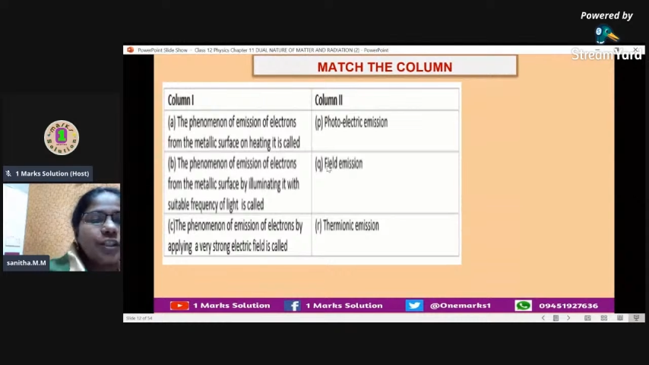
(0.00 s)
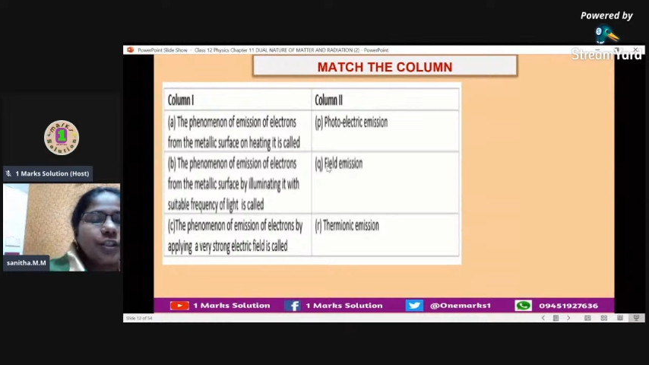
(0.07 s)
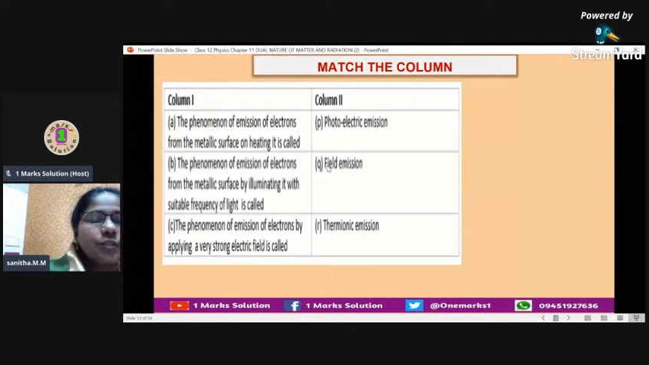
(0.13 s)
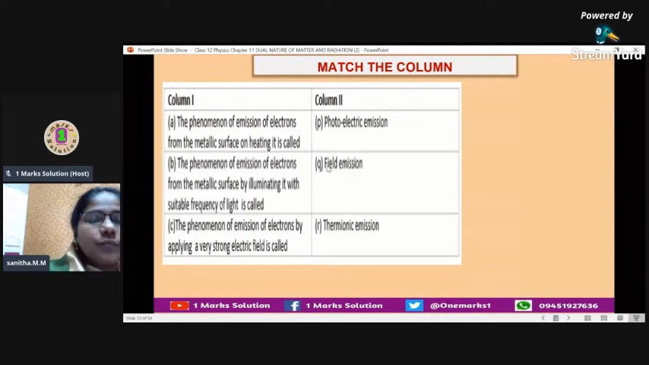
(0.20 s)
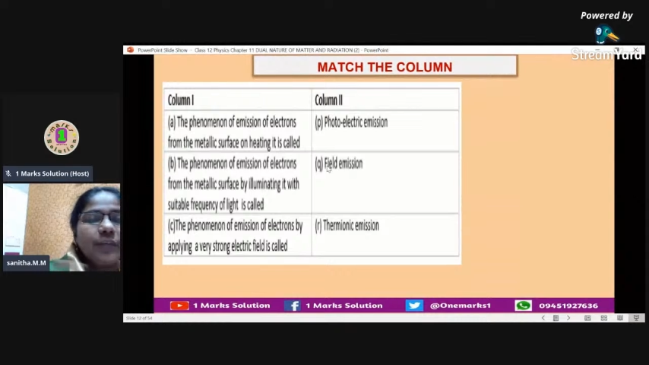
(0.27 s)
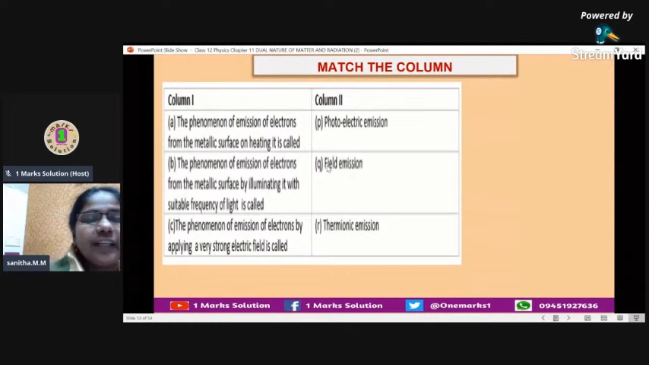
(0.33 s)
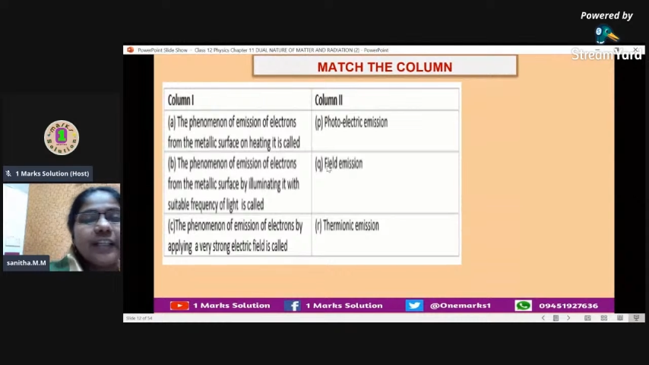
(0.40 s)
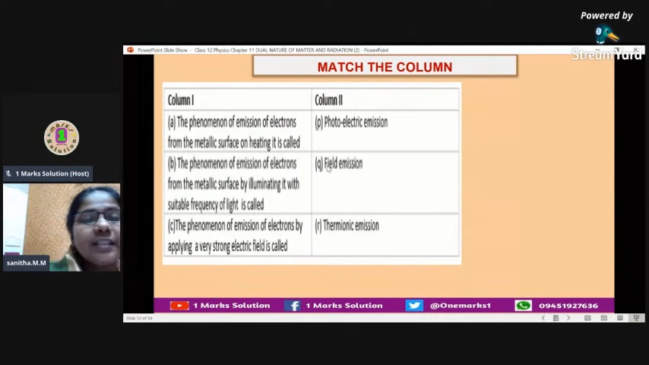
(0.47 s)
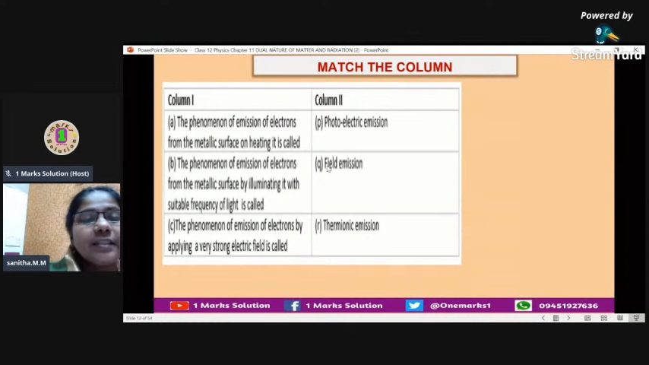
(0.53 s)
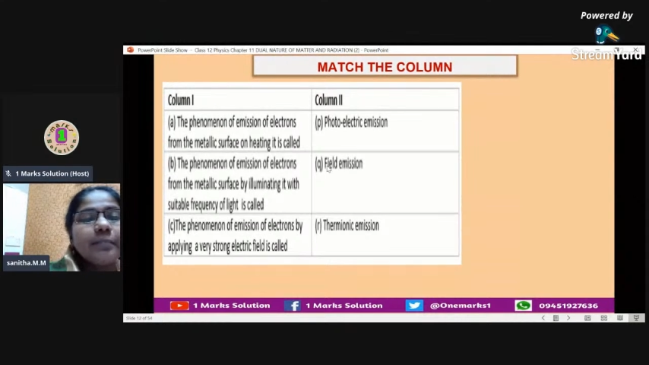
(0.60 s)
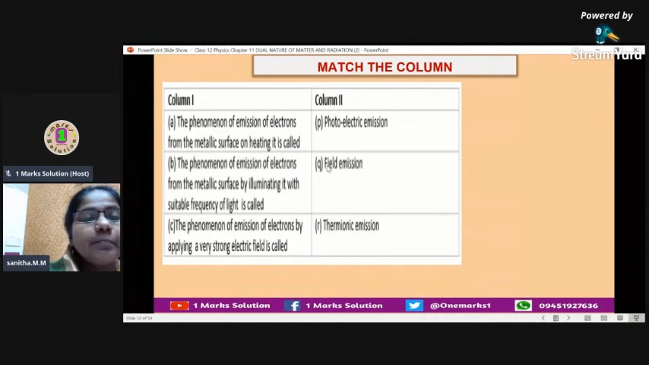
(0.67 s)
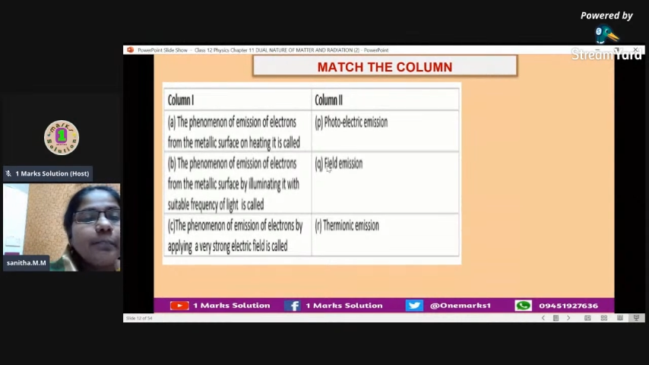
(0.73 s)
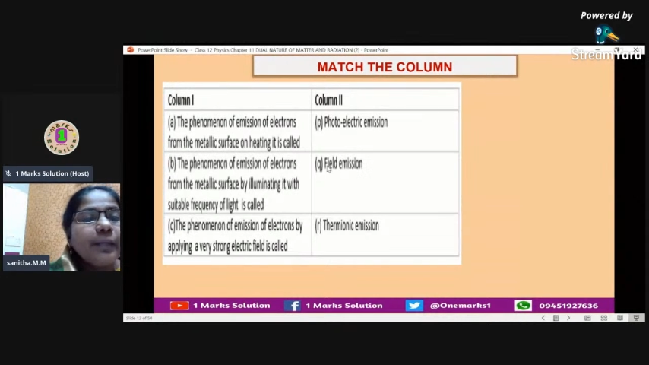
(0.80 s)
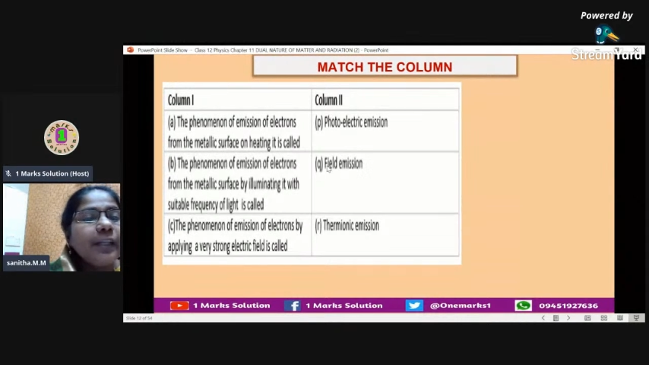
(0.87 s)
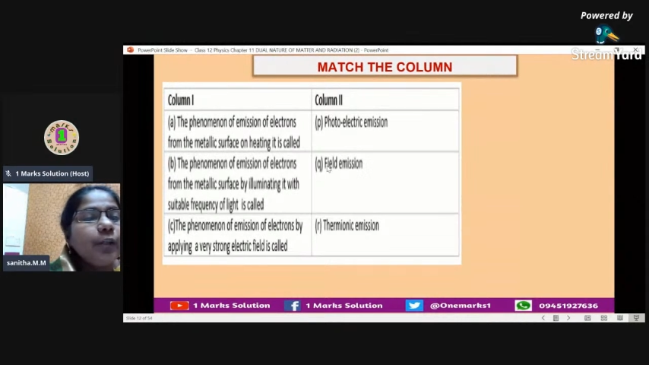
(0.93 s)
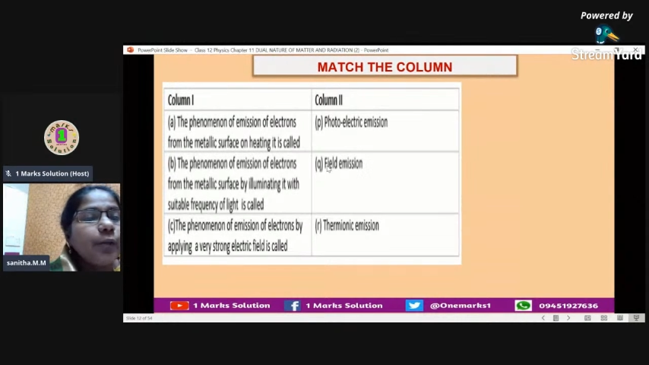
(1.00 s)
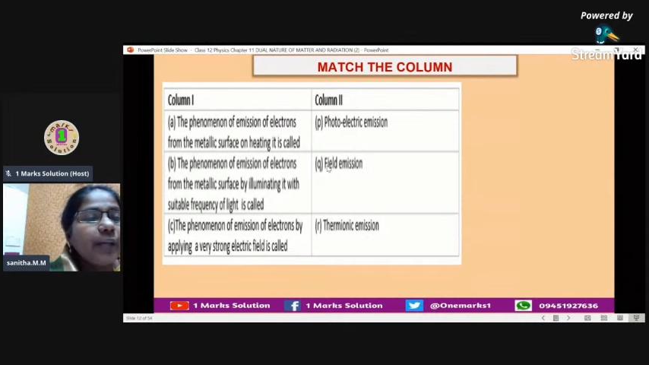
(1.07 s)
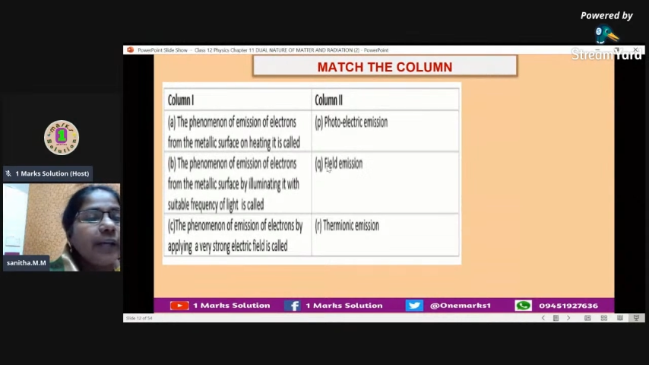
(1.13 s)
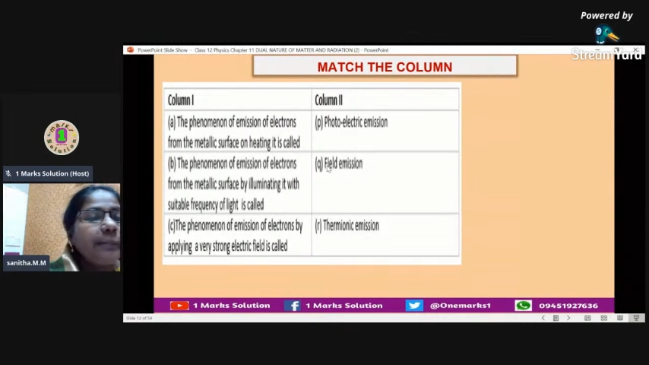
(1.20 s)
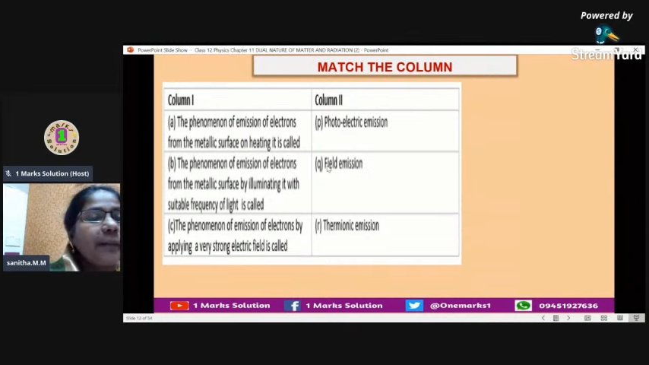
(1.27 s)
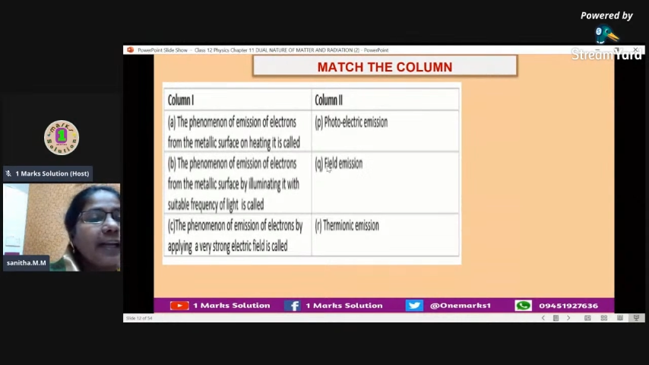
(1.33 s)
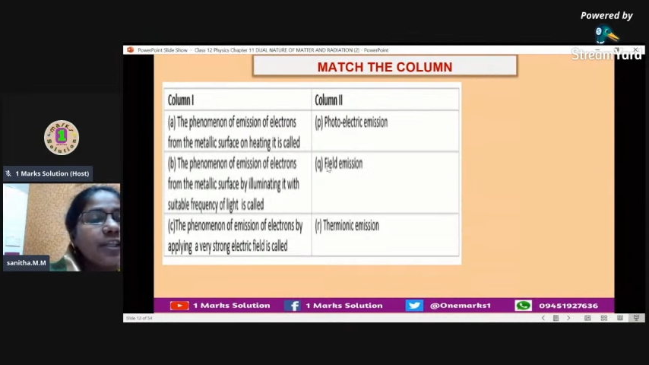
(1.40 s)
It's very simple. You
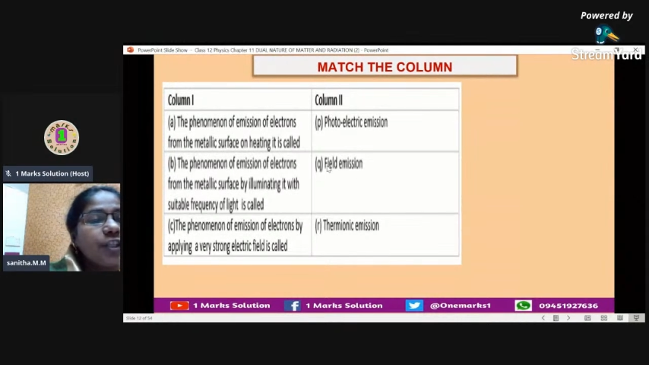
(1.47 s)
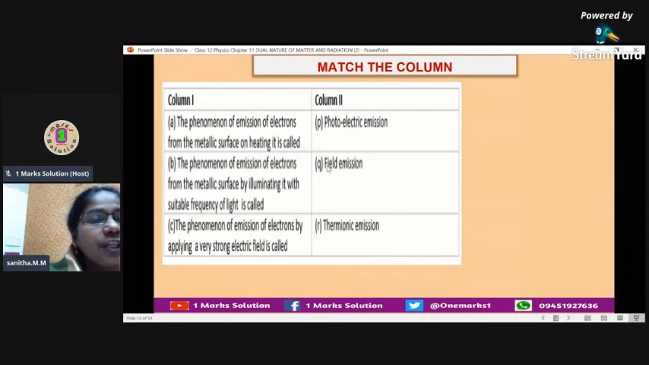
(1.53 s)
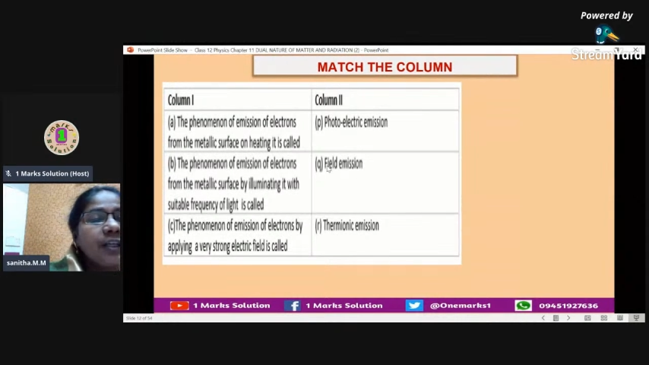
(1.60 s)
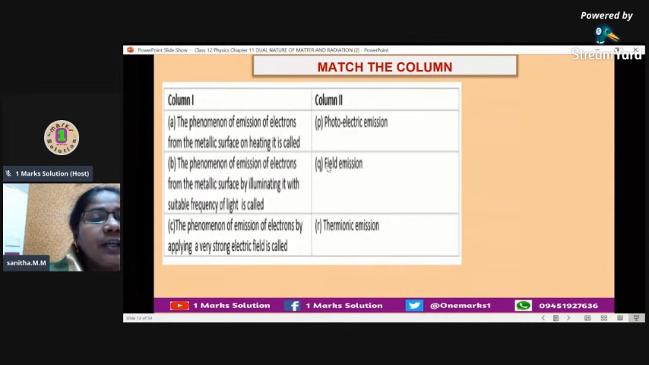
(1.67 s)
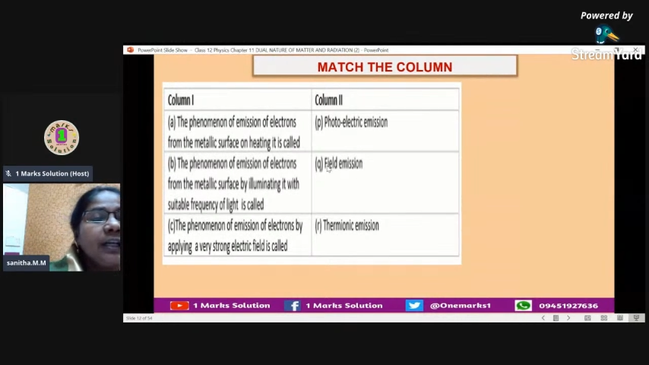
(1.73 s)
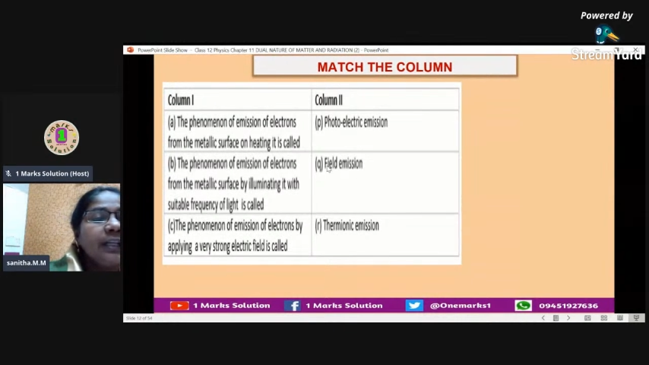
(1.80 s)
can match it.